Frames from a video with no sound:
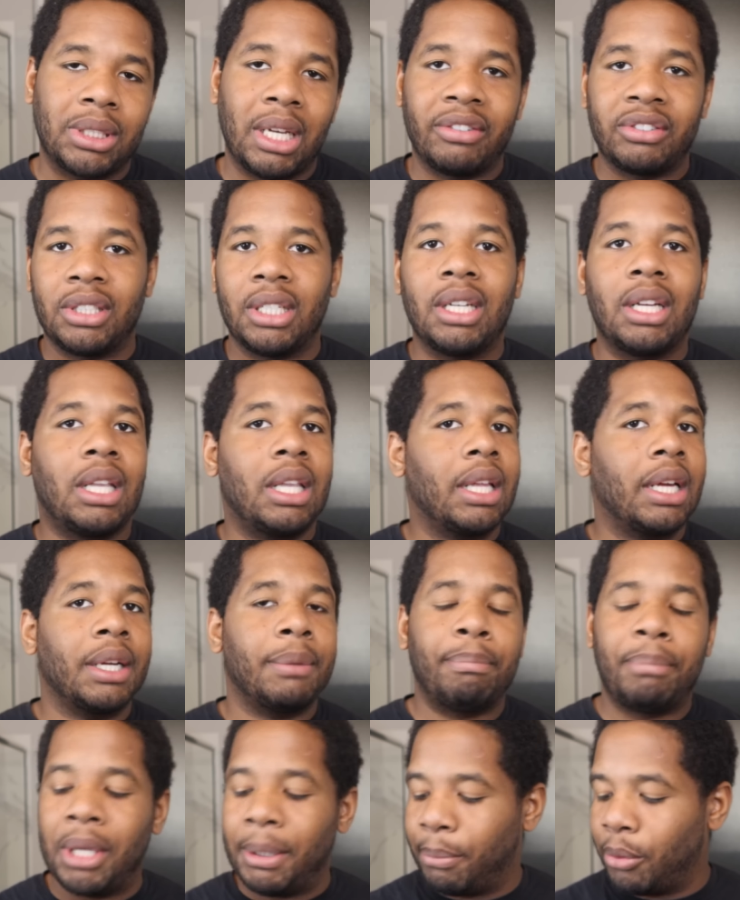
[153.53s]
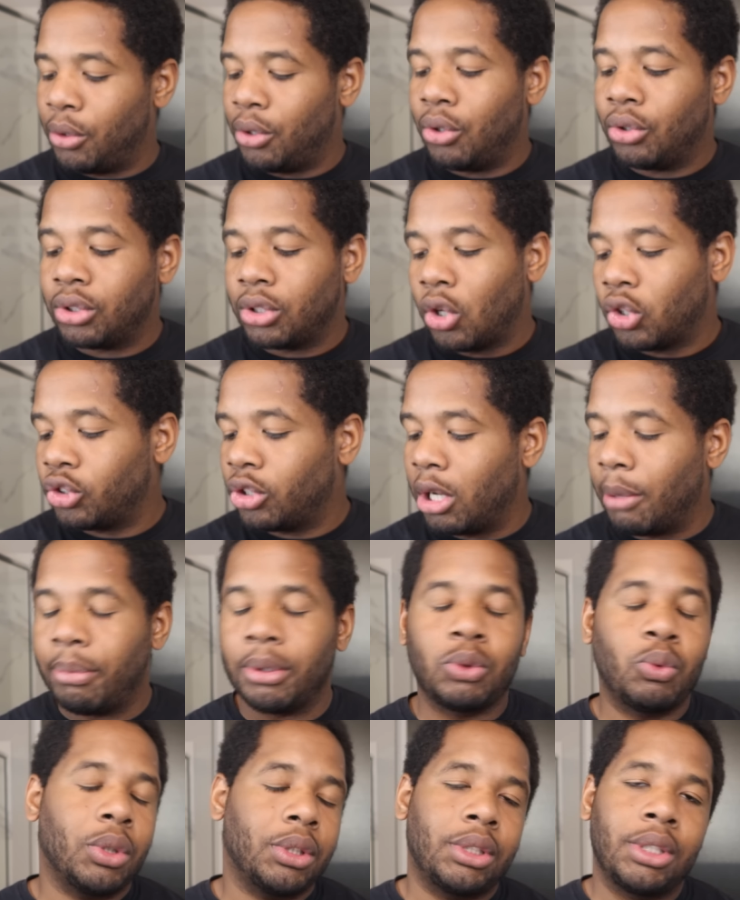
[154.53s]
I've seen people use those
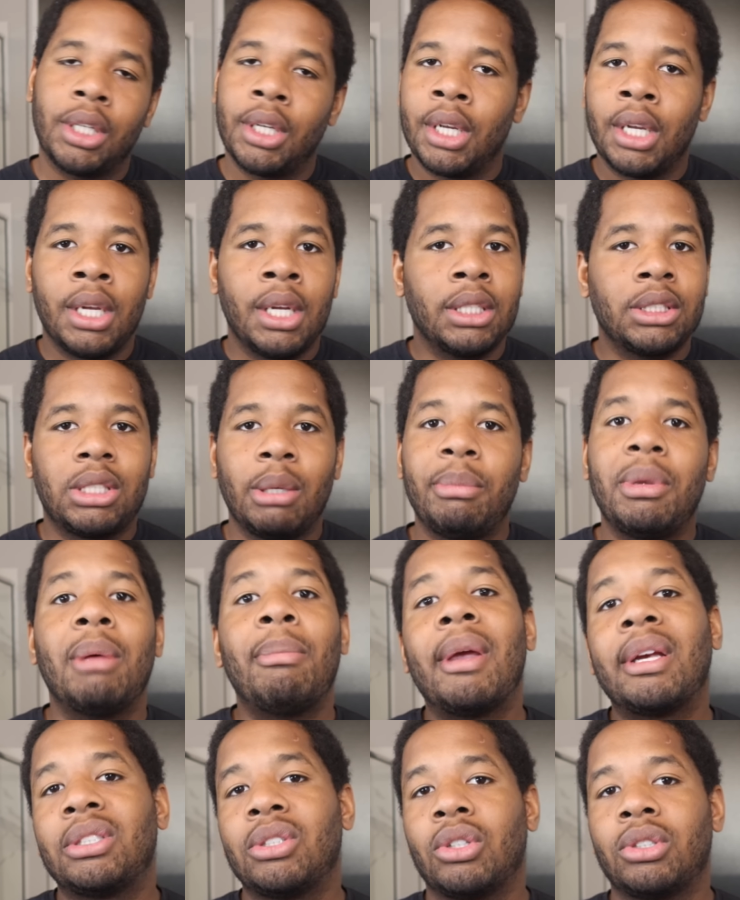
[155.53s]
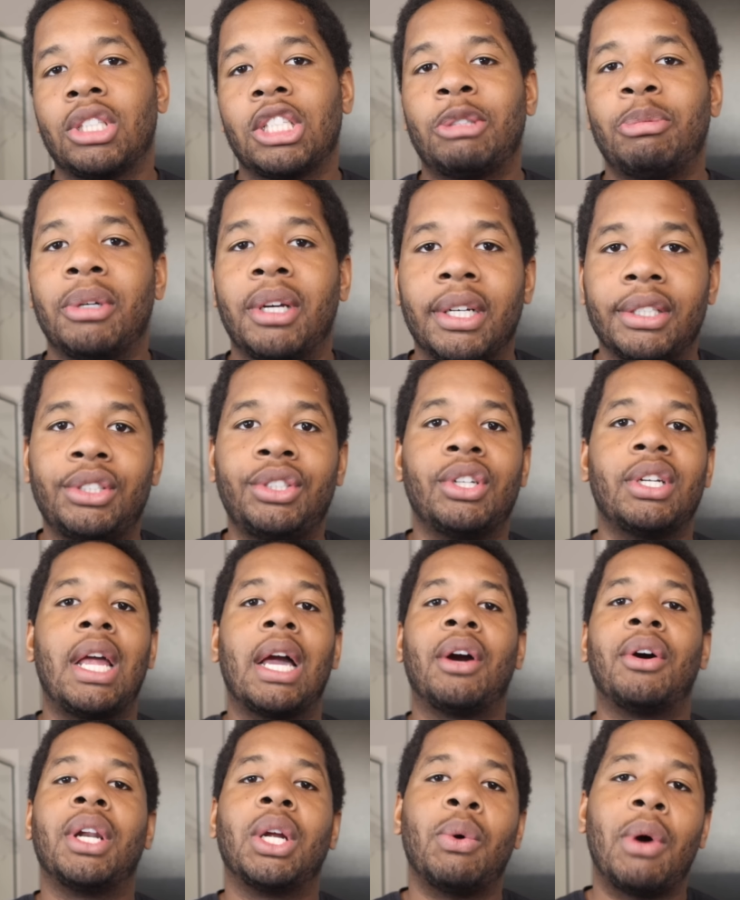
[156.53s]
clippers, which to me it makes no sense because you're
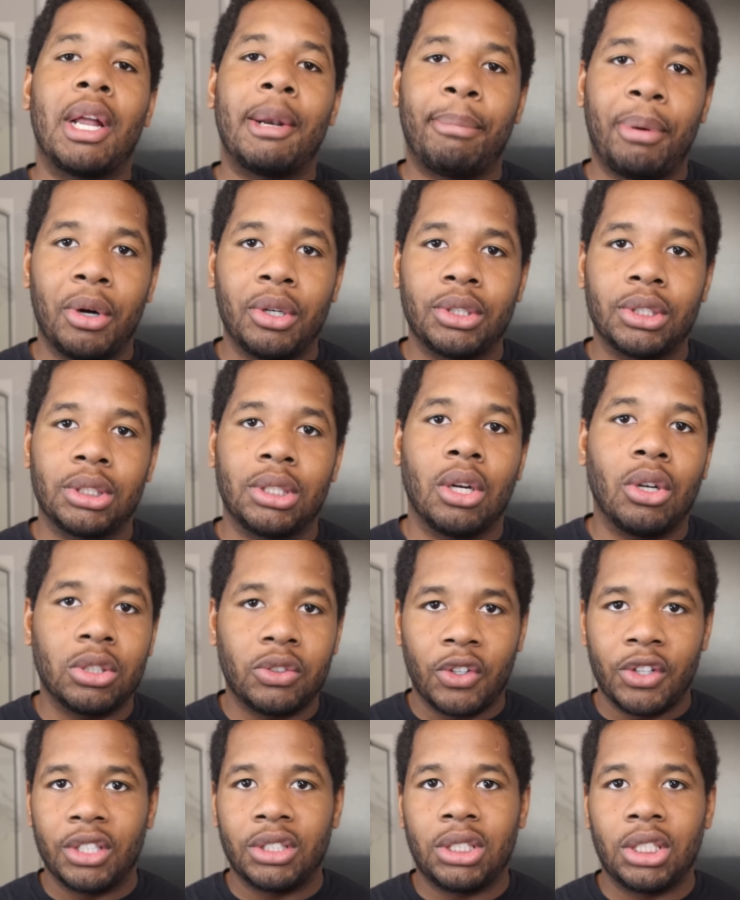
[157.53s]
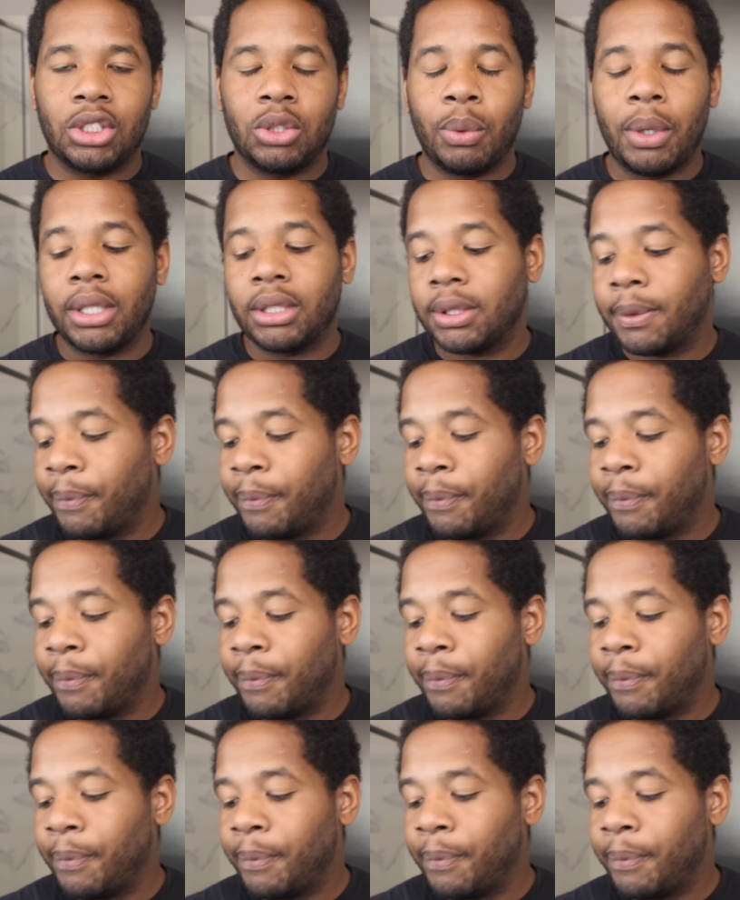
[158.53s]
not gonna go out and purchase those for this situation.